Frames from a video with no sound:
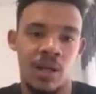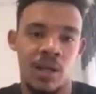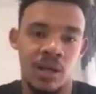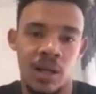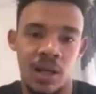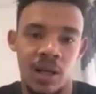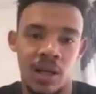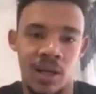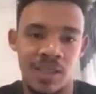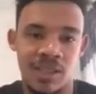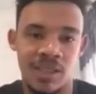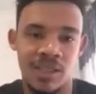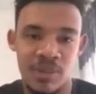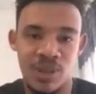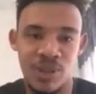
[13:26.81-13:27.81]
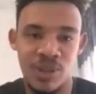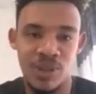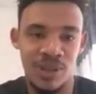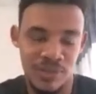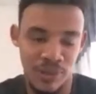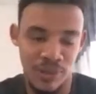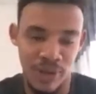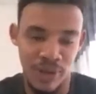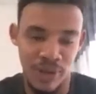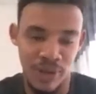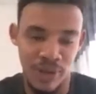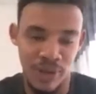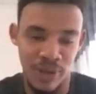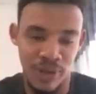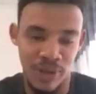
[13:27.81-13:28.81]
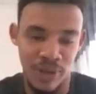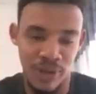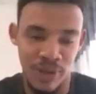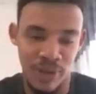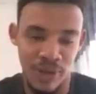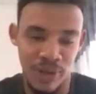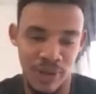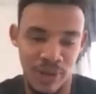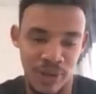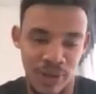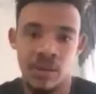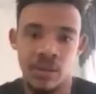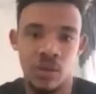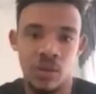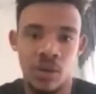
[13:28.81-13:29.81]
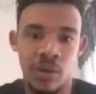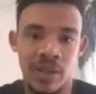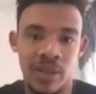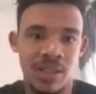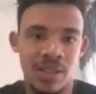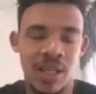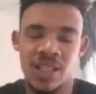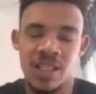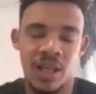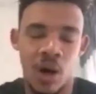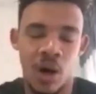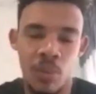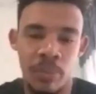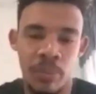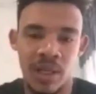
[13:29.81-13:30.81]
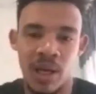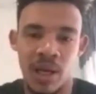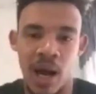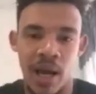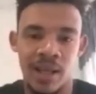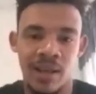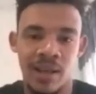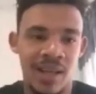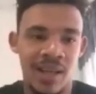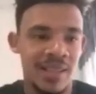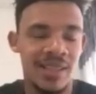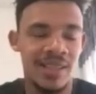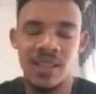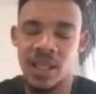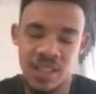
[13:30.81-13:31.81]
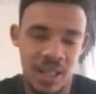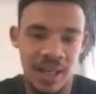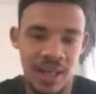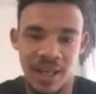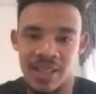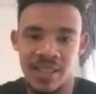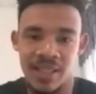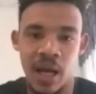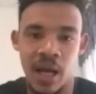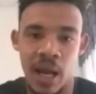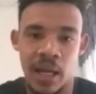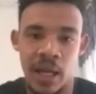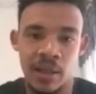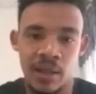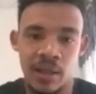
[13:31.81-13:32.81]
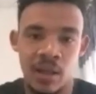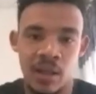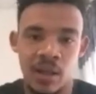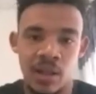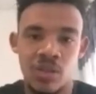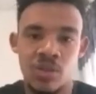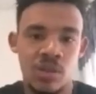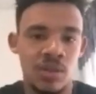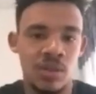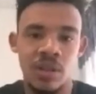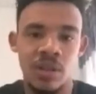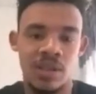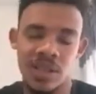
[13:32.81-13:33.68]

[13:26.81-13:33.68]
uh, substituting for him and then learning so much, you know, he's such an open guy, such a crazy guy. He's, nice he's guy. just